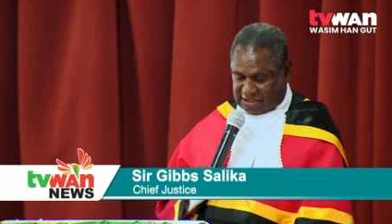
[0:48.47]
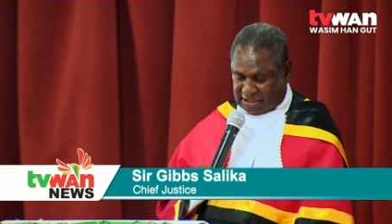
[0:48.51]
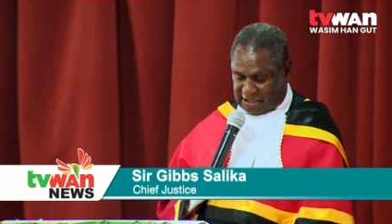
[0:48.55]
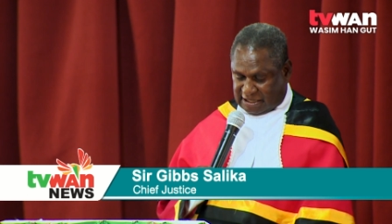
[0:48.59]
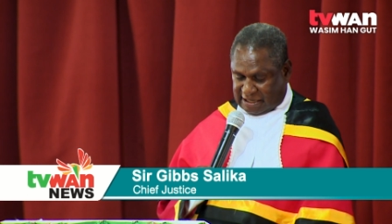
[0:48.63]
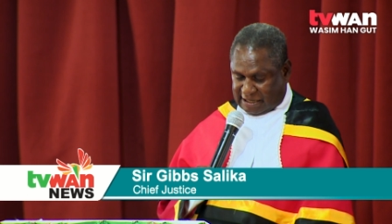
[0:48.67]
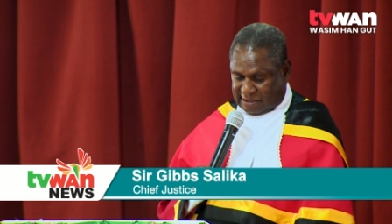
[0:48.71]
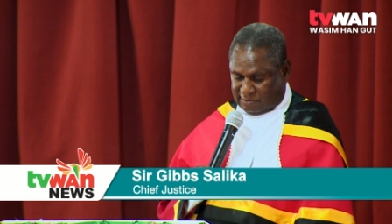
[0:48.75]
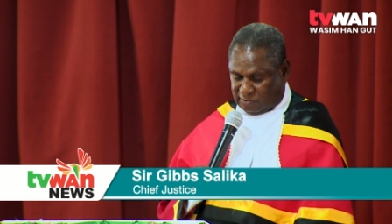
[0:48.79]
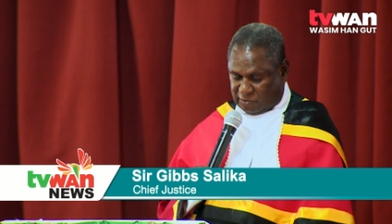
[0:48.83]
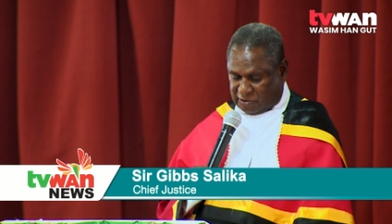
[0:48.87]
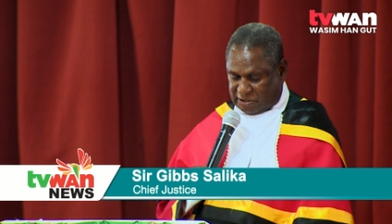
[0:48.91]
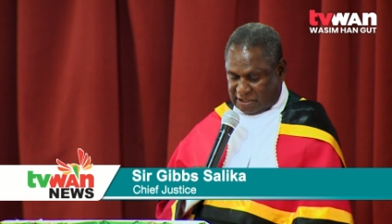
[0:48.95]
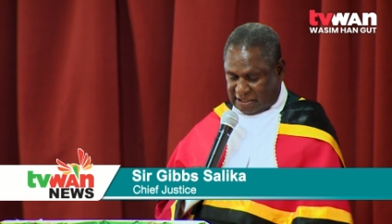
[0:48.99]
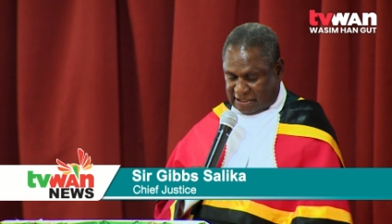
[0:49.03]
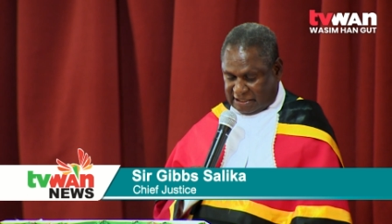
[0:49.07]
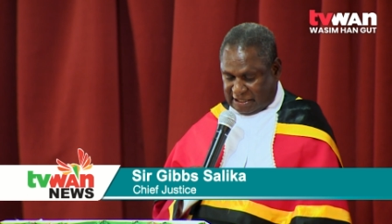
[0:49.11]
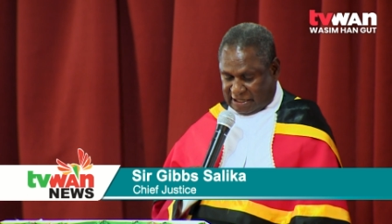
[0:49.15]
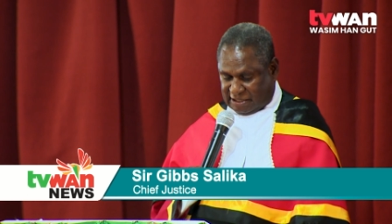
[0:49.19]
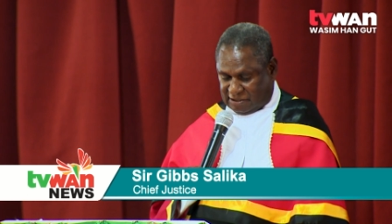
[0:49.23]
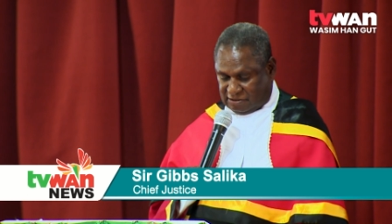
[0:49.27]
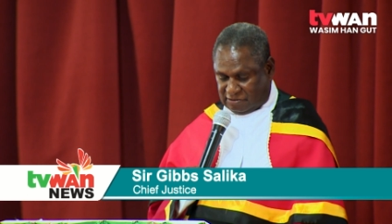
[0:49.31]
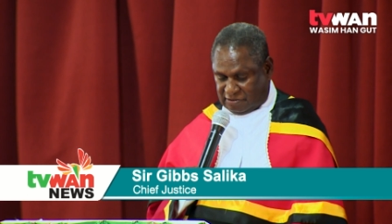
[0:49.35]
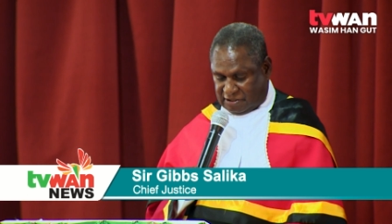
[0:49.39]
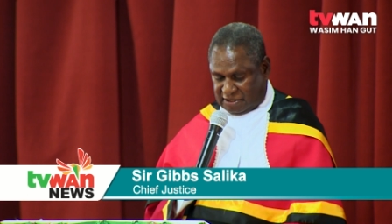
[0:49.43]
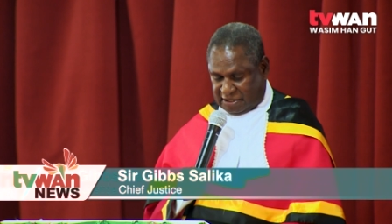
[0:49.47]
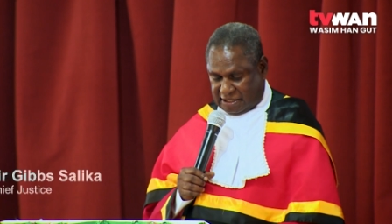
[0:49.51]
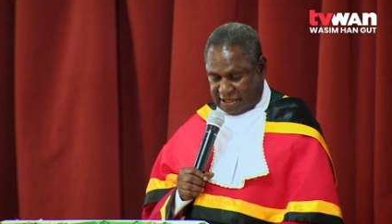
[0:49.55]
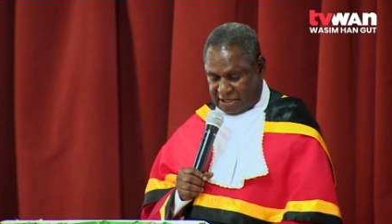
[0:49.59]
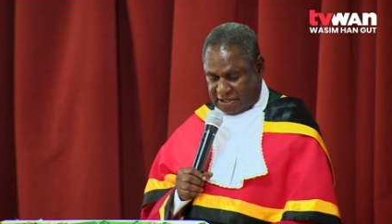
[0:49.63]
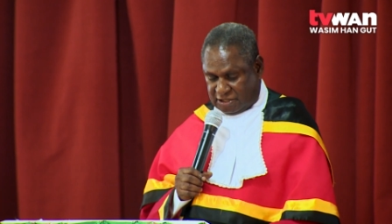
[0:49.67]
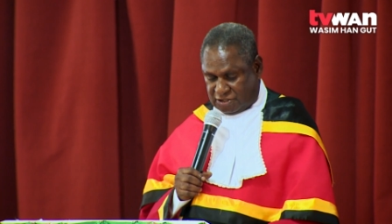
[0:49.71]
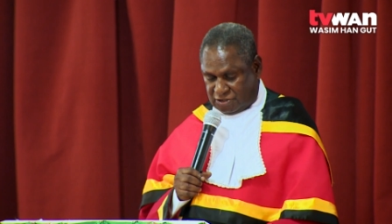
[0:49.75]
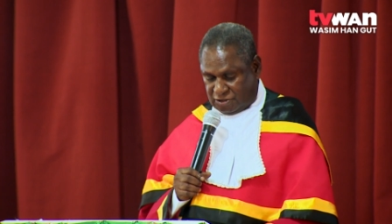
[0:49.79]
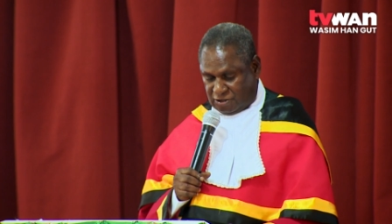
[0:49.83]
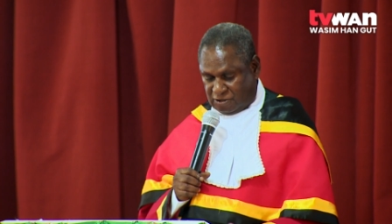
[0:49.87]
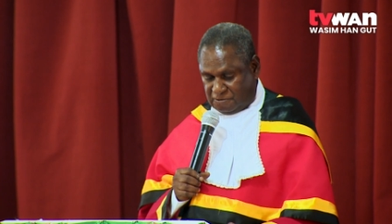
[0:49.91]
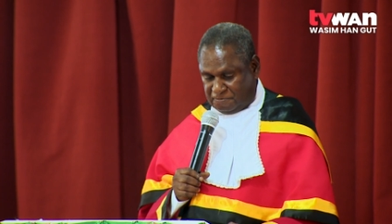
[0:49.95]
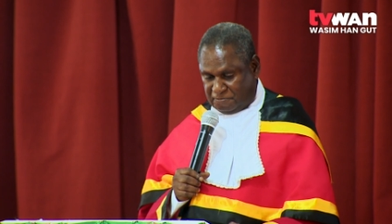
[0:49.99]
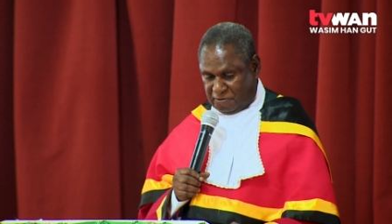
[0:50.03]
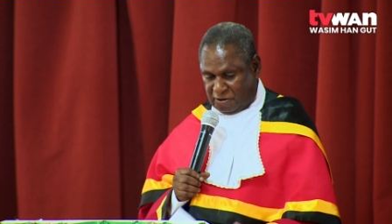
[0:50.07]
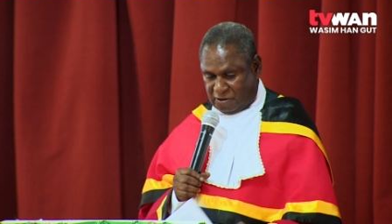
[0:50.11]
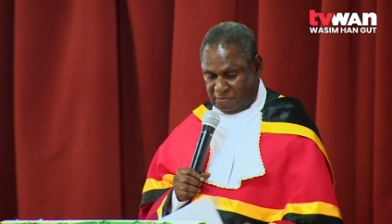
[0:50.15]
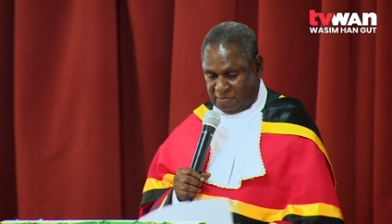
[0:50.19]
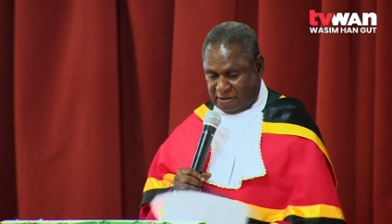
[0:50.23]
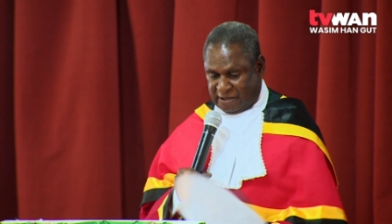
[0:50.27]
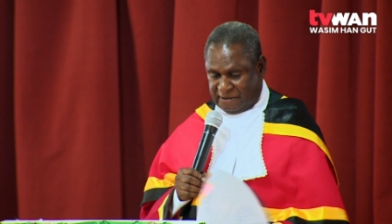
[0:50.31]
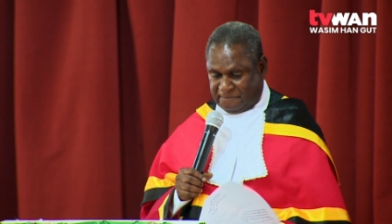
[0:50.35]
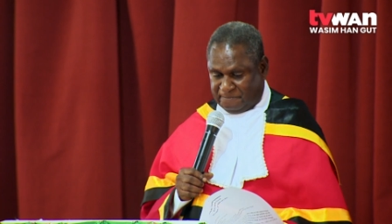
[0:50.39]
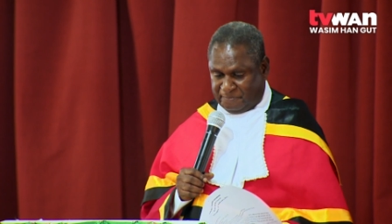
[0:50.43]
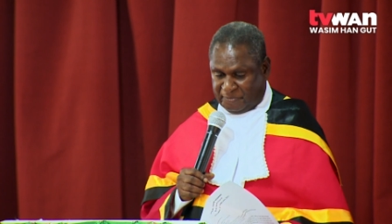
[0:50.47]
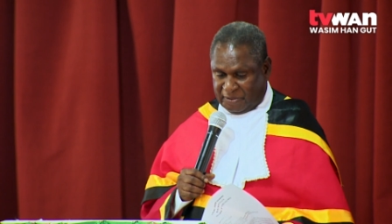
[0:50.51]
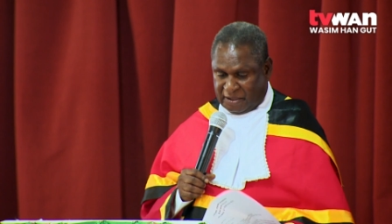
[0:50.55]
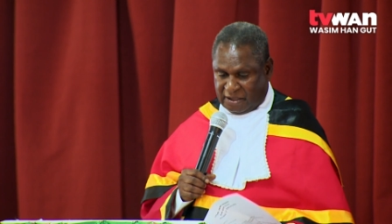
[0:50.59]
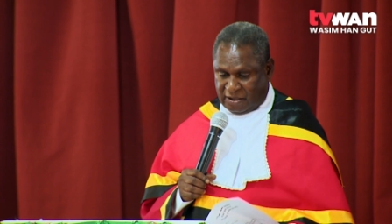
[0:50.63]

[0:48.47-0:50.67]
that I would attend to the age-old problem